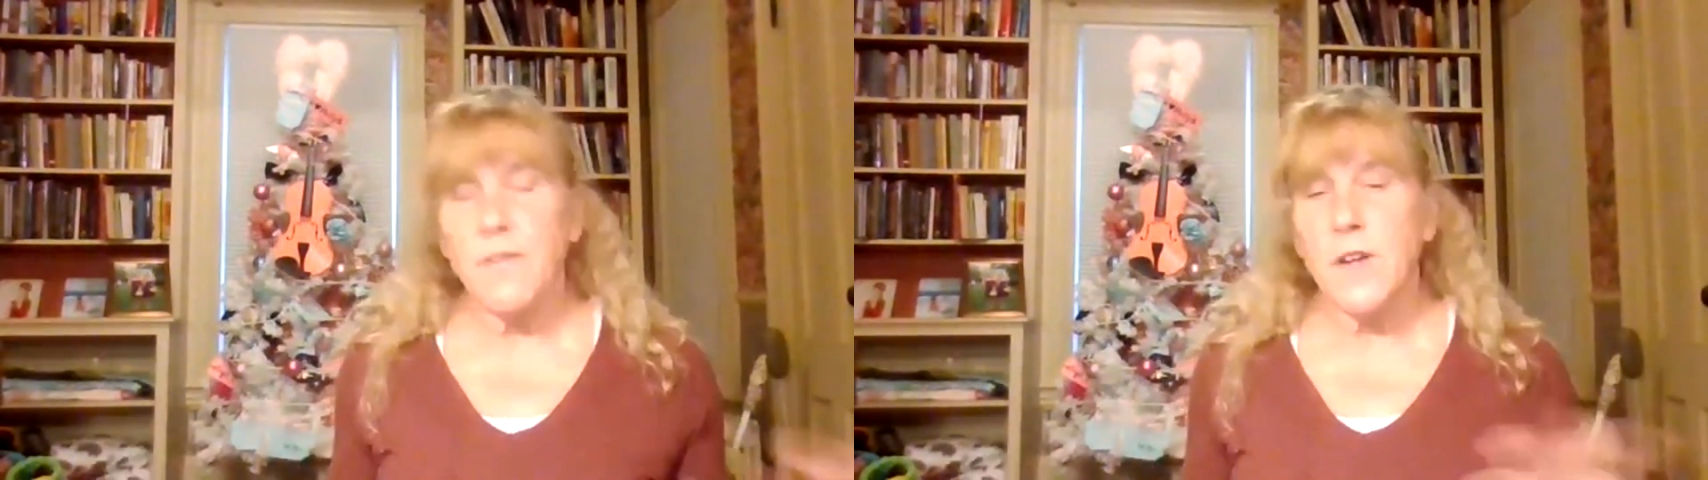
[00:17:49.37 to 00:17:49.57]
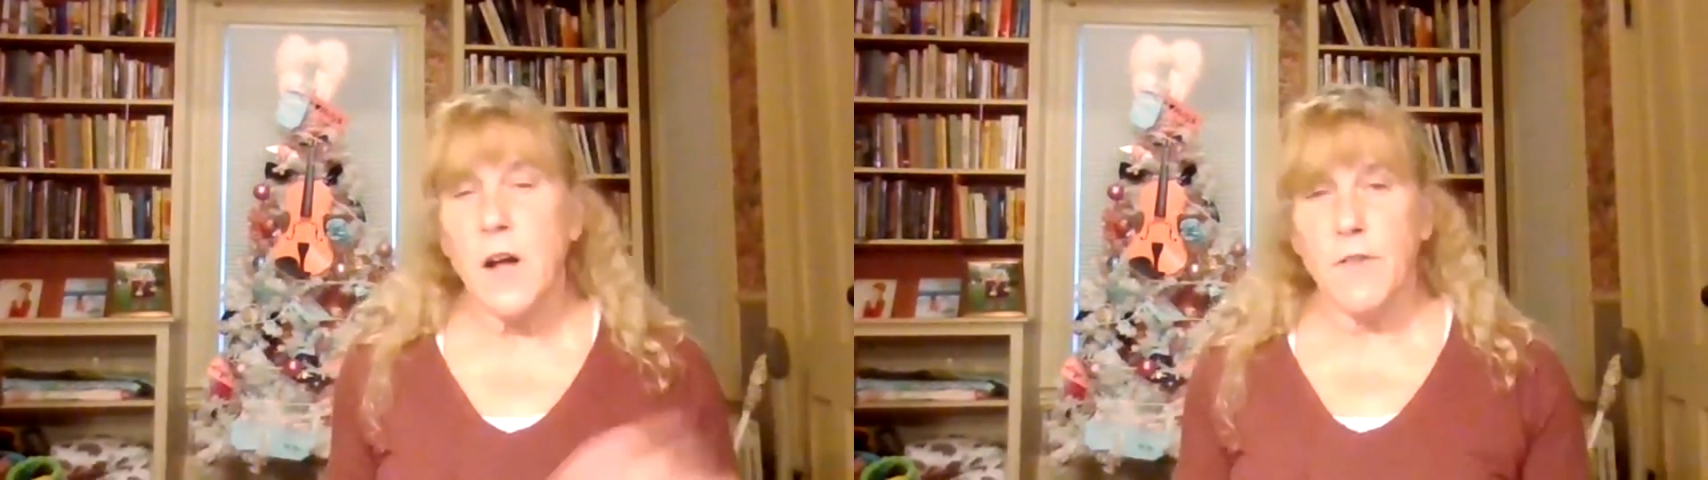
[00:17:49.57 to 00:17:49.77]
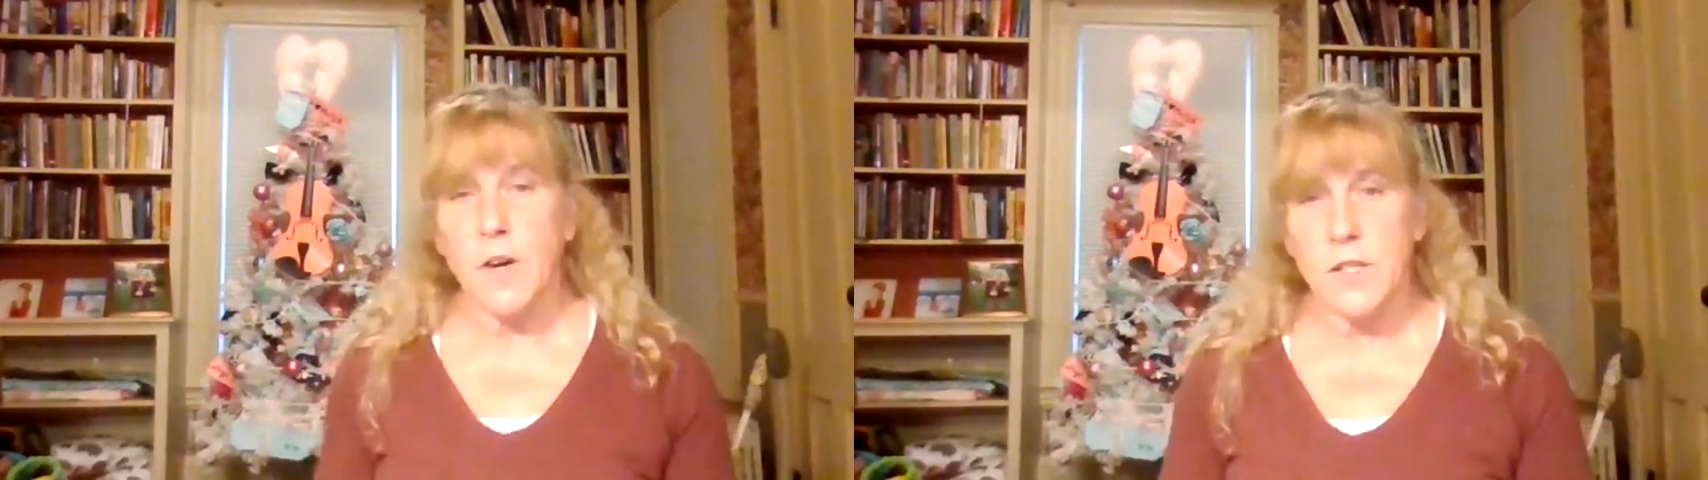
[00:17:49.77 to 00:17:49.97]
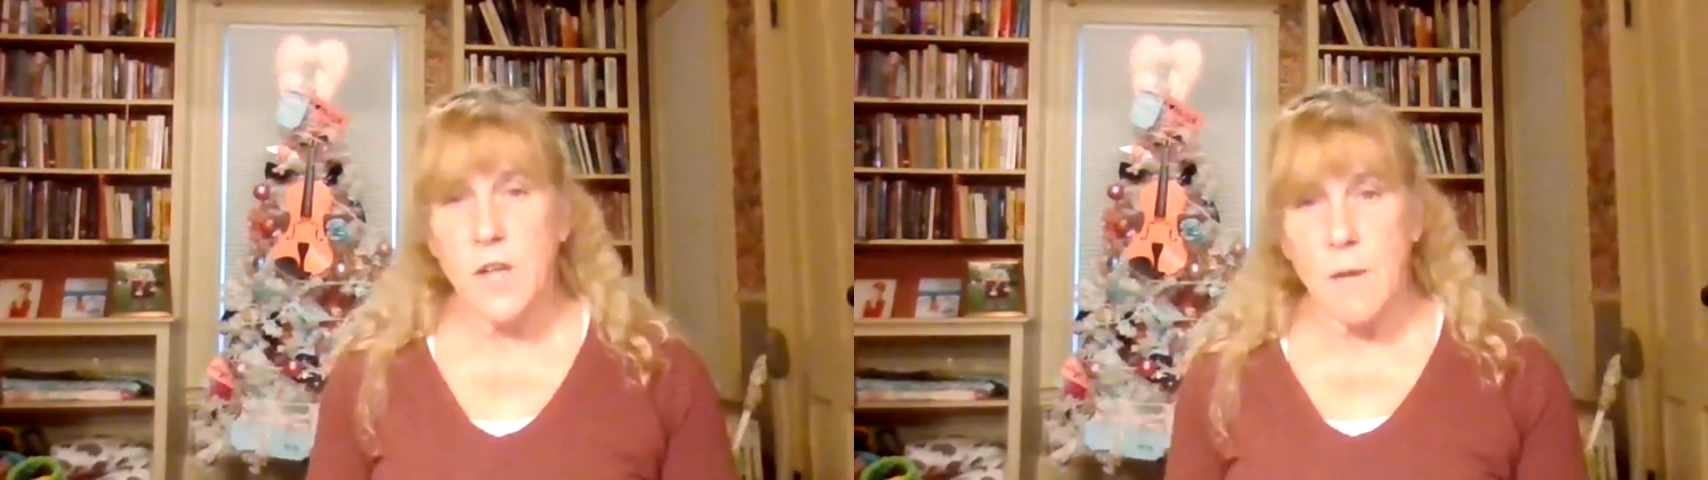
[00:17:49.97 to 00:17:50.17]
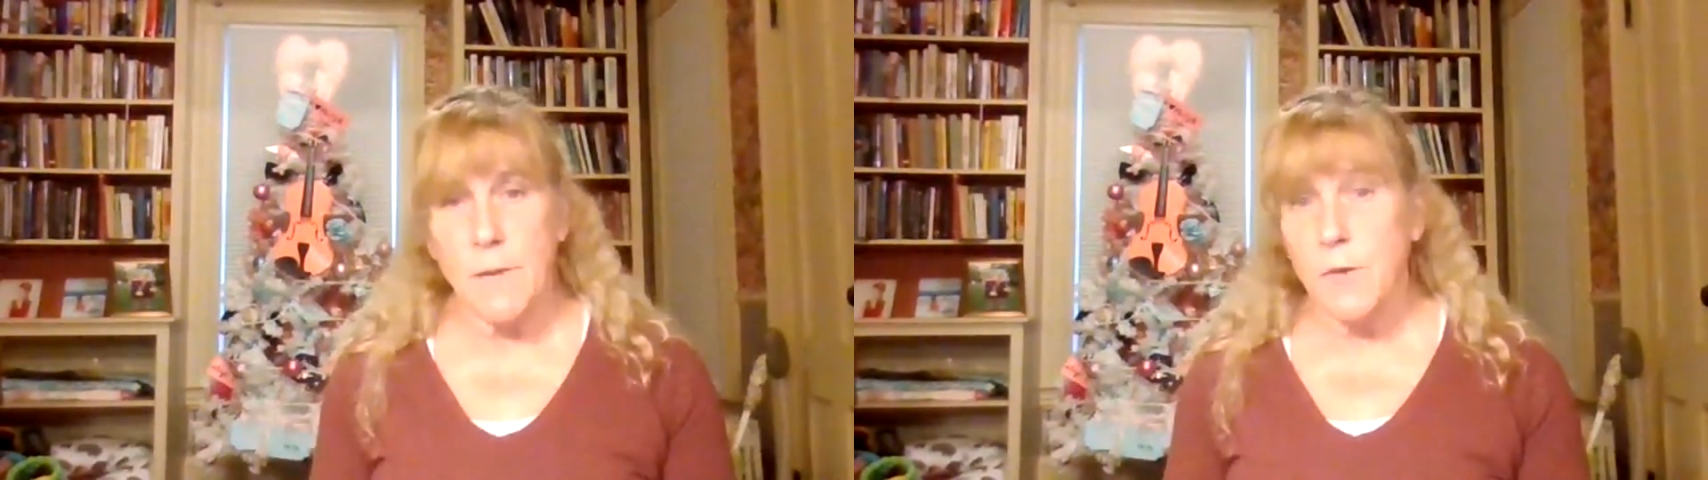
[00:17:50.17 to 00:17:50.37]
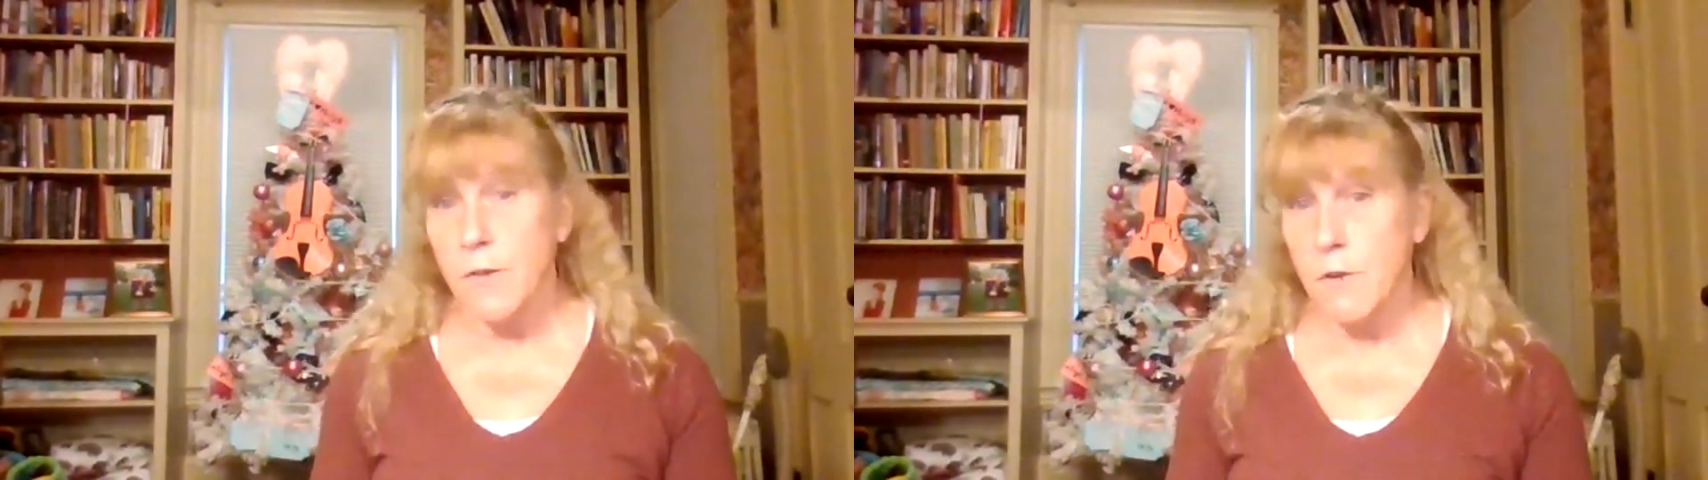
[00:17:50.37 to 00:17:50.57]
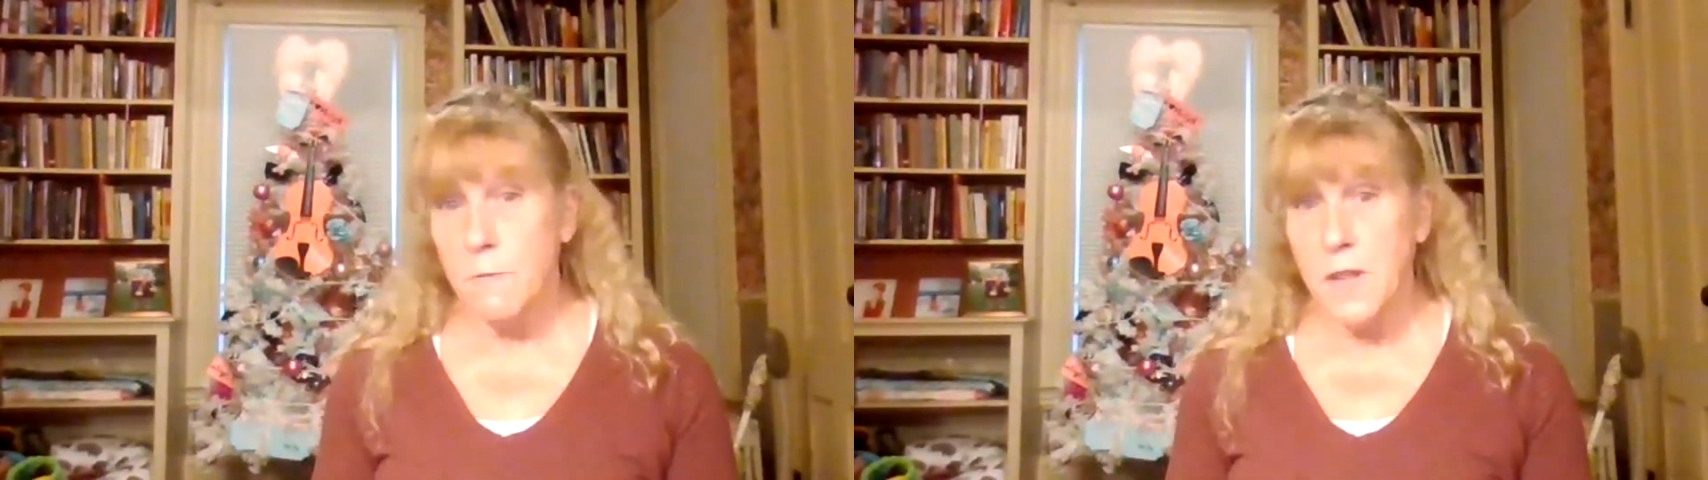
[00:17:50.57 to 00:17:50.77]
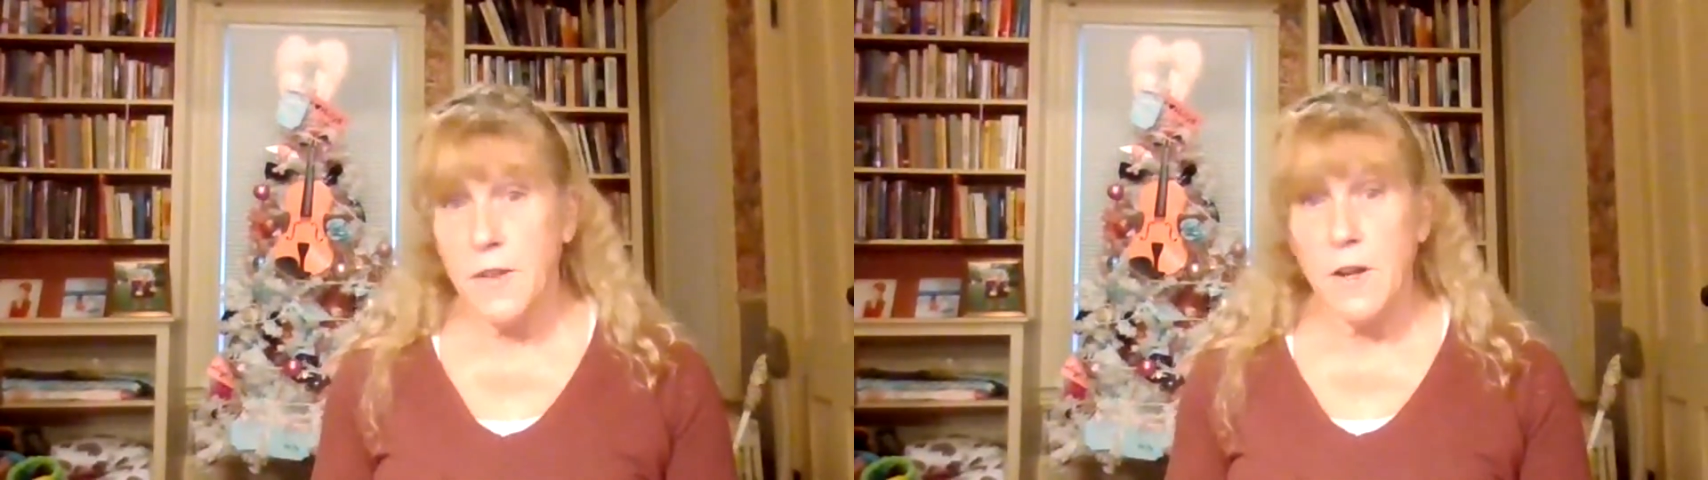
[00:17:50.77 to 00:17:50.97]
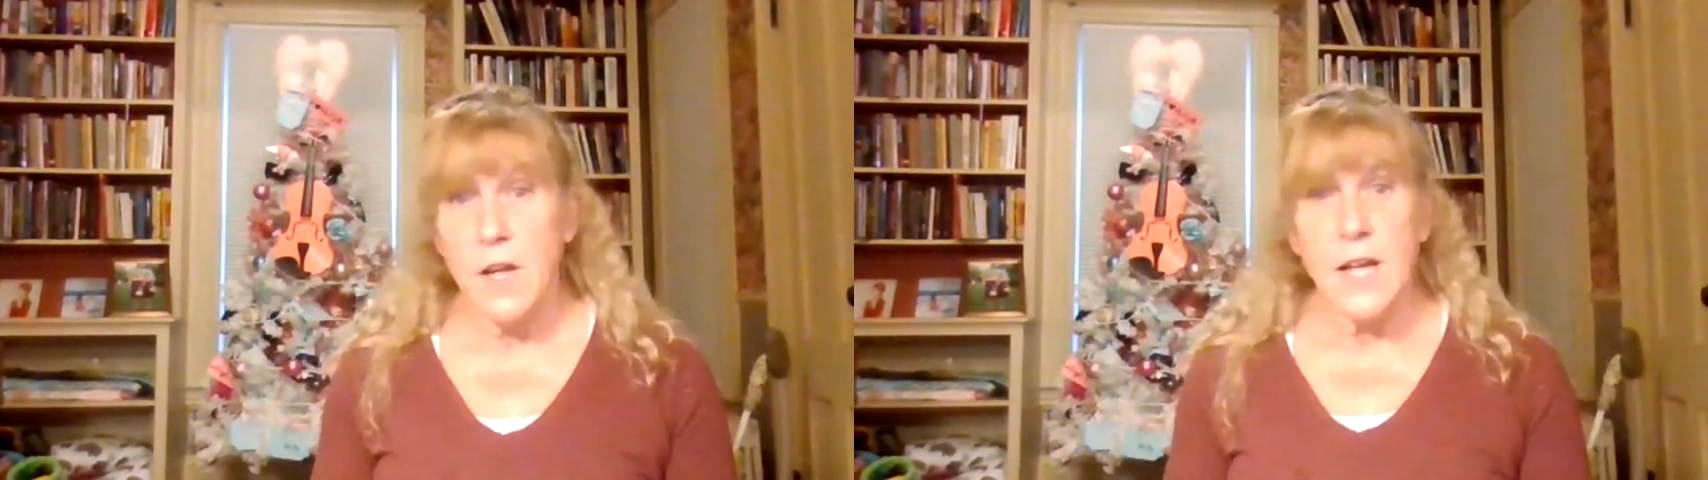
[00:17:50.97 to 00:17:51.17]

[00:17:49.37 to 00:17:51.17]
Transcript: difficult for her to talk about with her own mother.